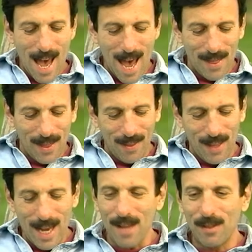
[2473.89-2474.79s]
And
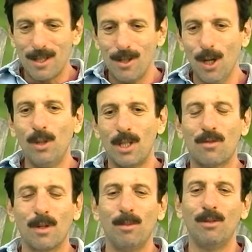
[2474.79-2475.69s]
they had this notice
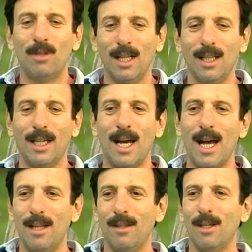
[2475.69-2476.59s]
from New Delhi,
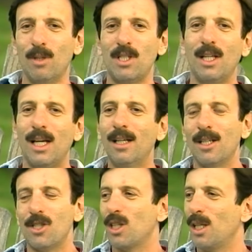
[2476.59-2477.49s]
and it was in
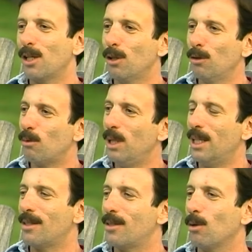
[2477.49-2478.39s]
English, and they couldn't read
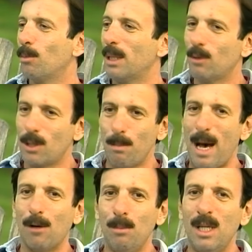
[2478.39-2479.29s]
it, but it was
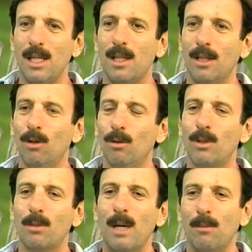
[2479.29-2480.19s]
about me. They knew it
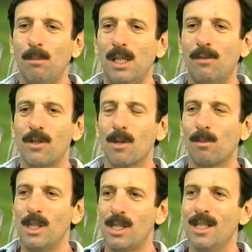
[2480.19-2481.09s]
was about me for some
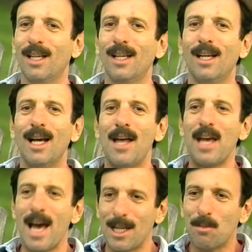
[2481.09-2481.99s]
reason. And
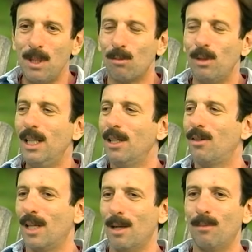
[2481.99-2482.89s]
they asked me to read it
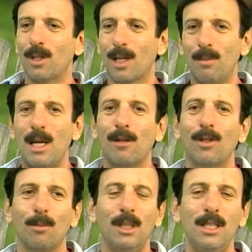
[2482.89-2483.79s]
to them, to come down
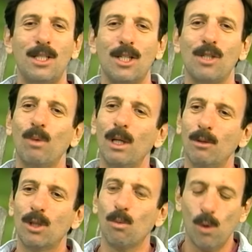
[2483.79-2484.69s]
to the police station. Well, it
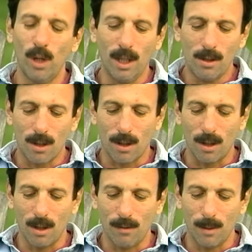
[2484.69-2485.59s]
was a warning
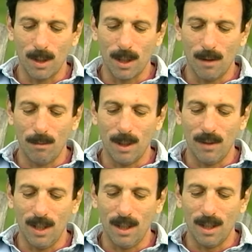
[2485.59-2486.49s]
circular from the government
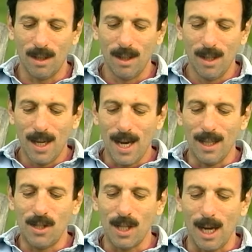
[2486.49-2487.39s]
of India, and
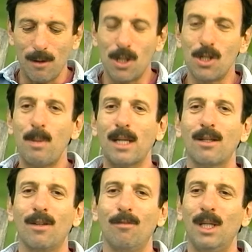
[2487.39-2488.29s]
it said I was
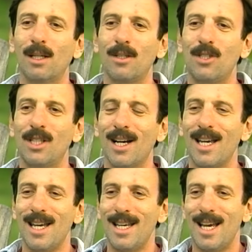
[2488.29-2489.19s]
suspected of being a
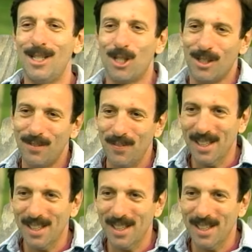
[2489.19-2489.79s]
CIA agent,